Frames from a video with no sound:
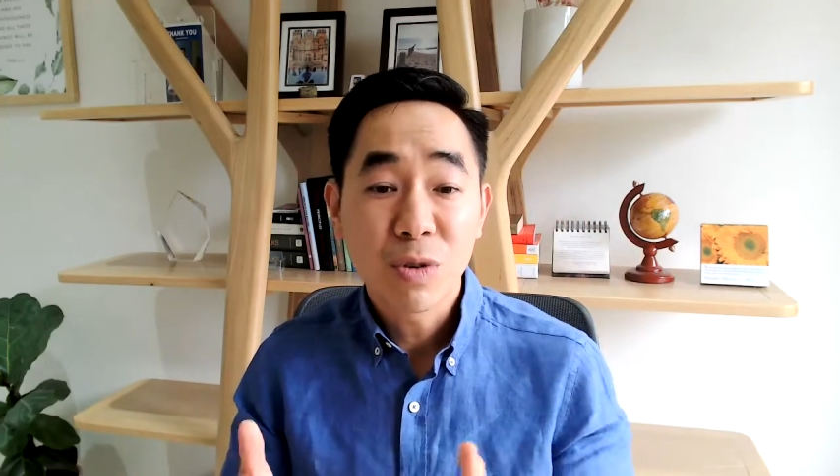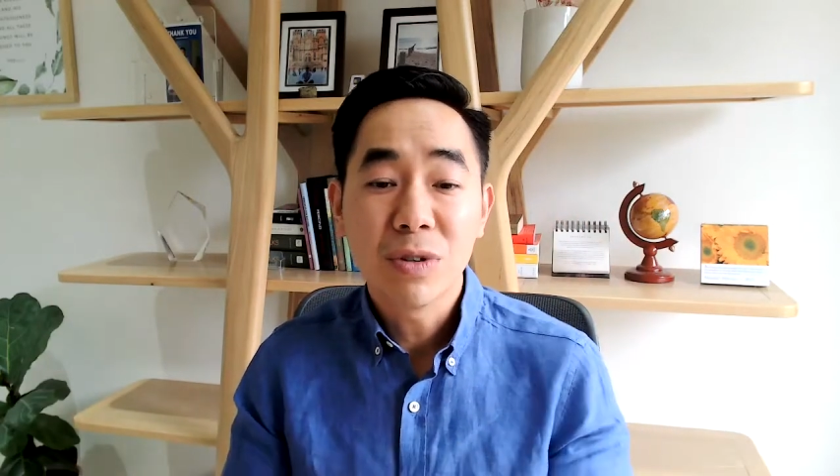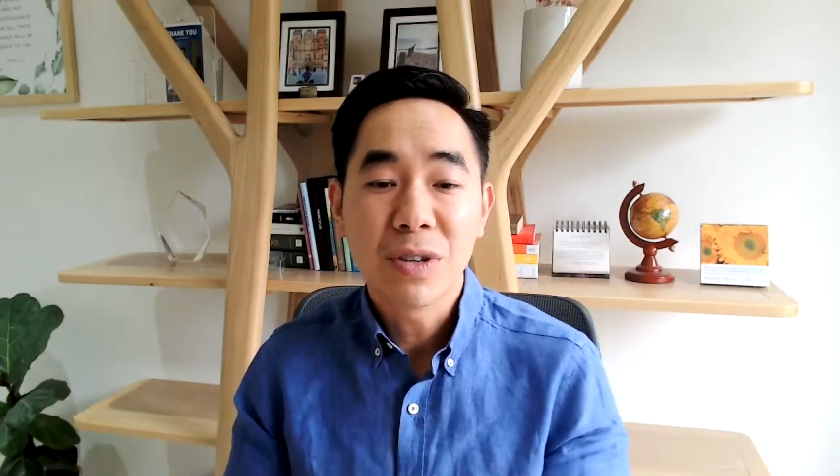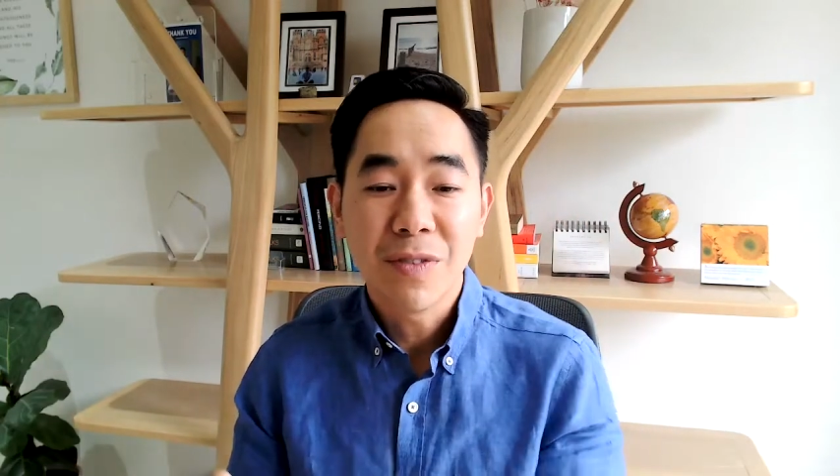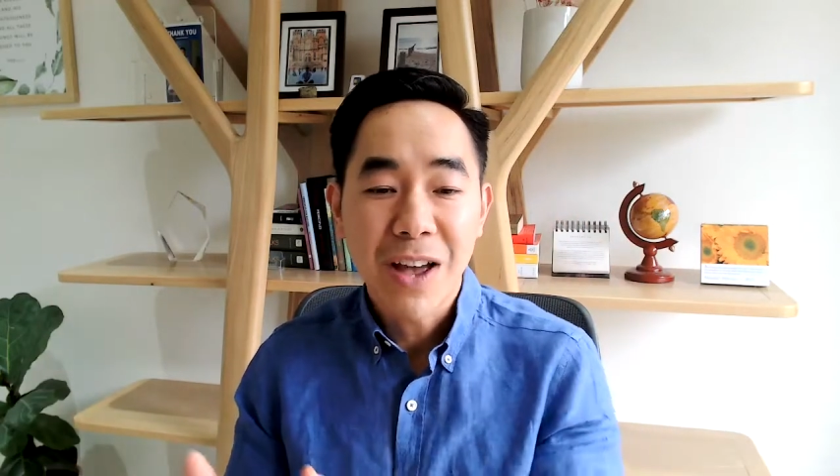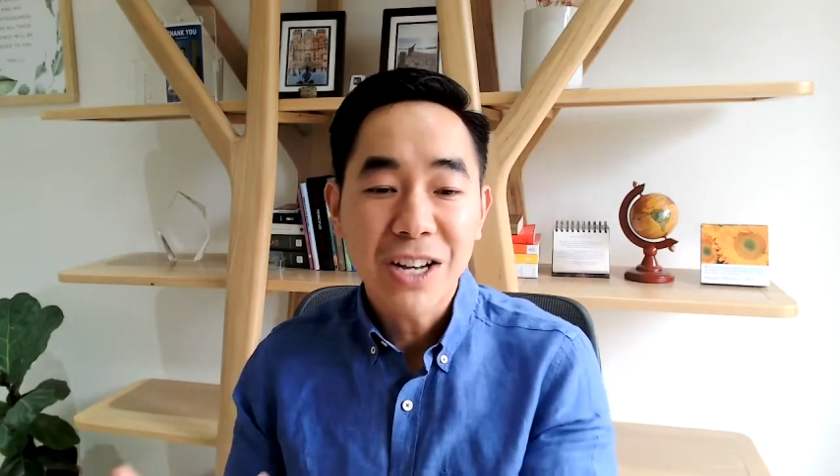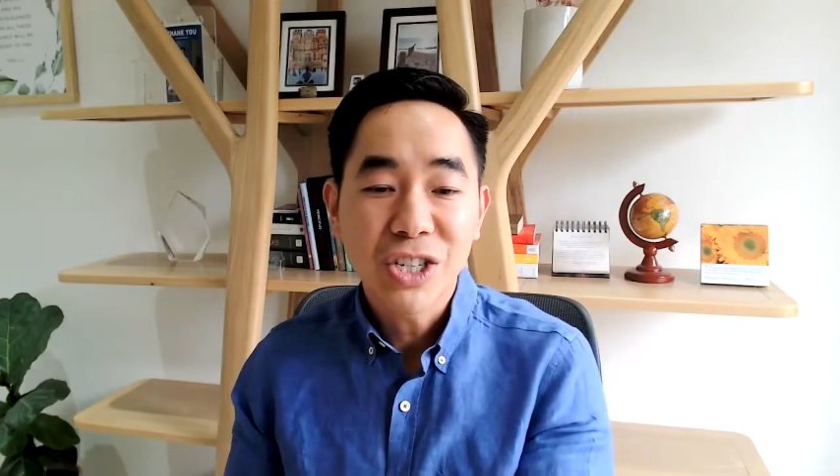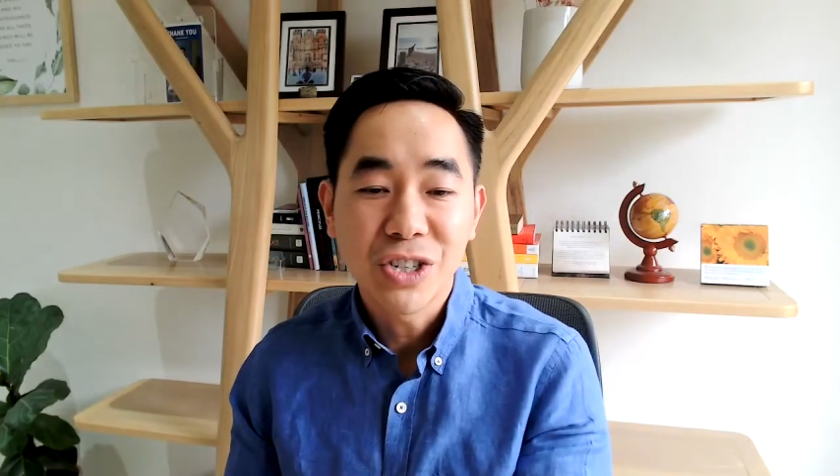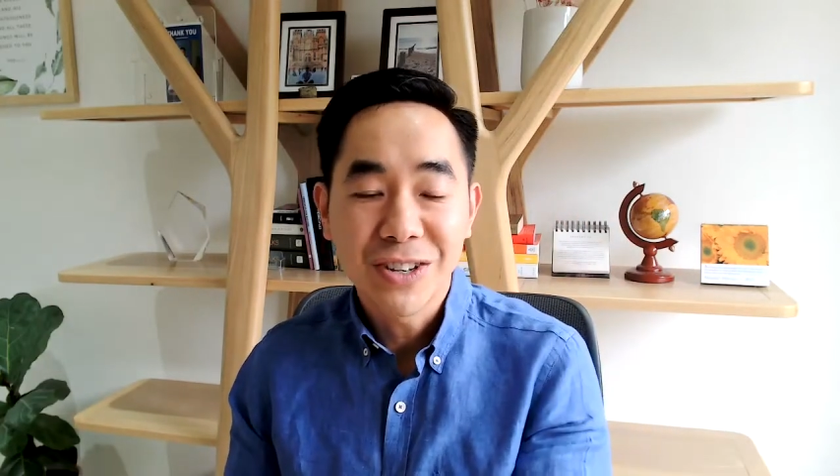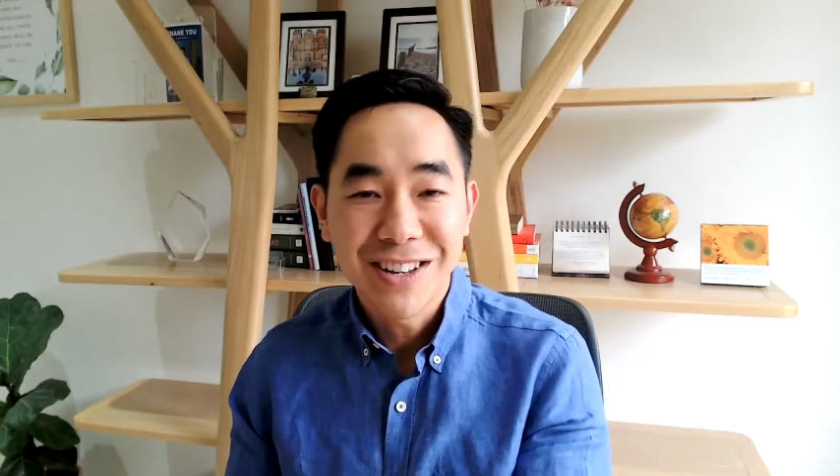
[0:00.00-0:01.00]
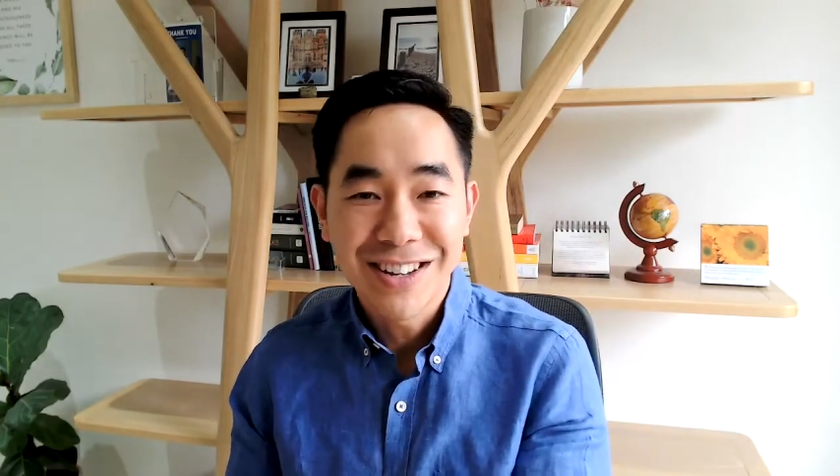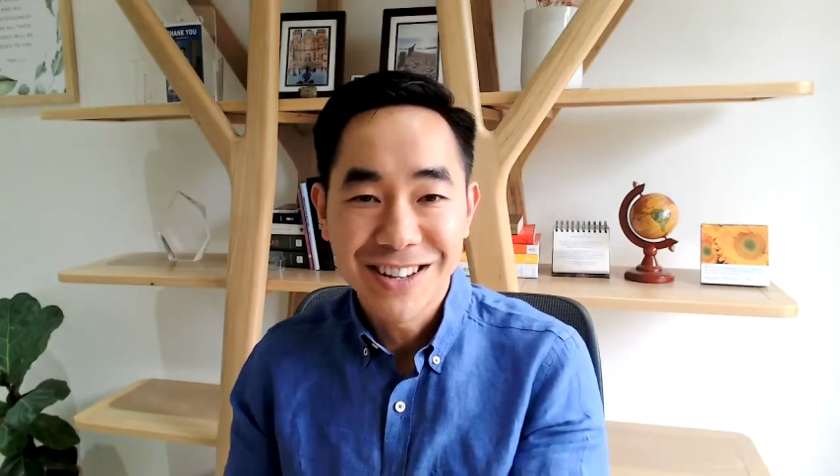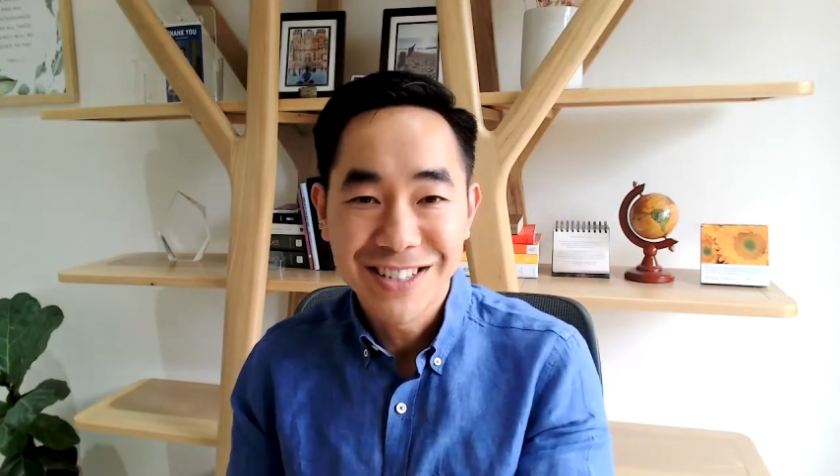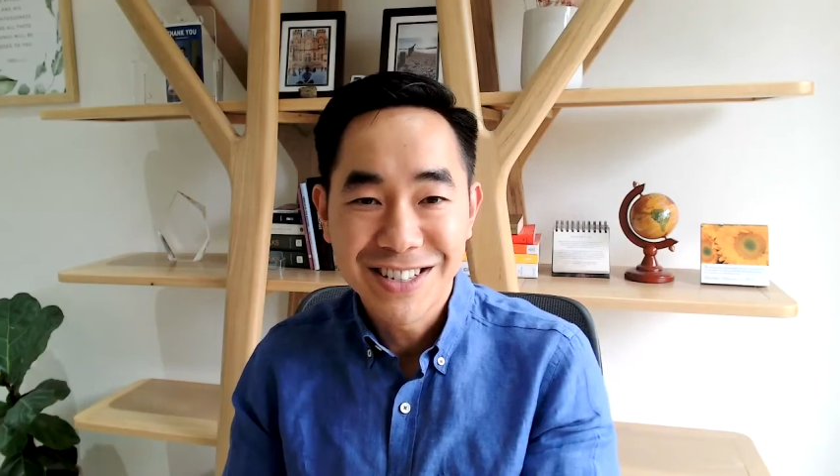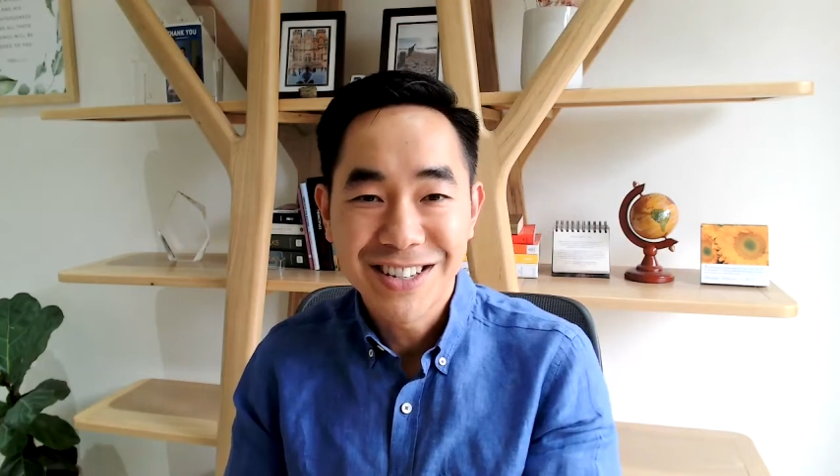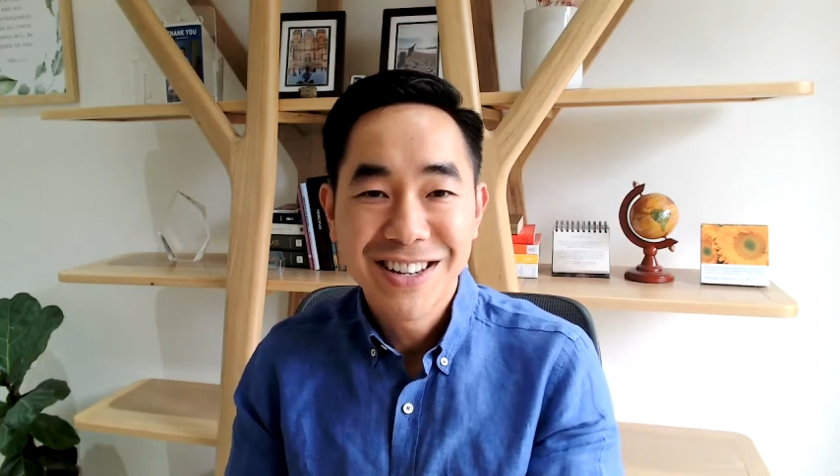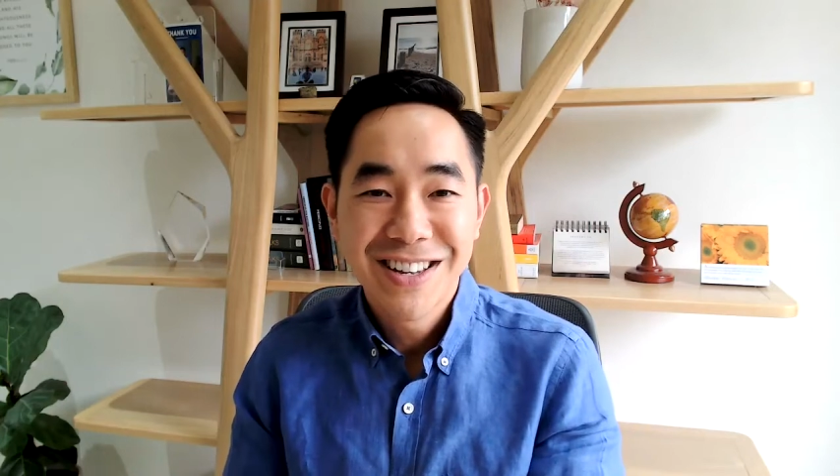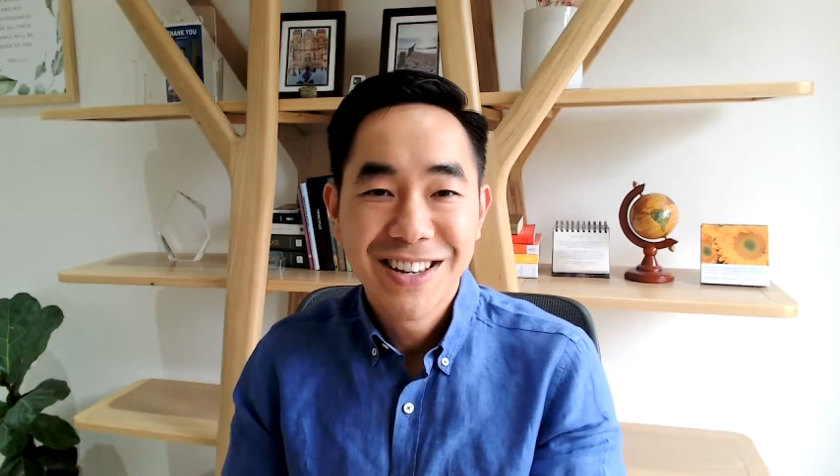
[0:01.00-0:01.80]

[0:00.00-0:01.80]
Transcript: course of action is.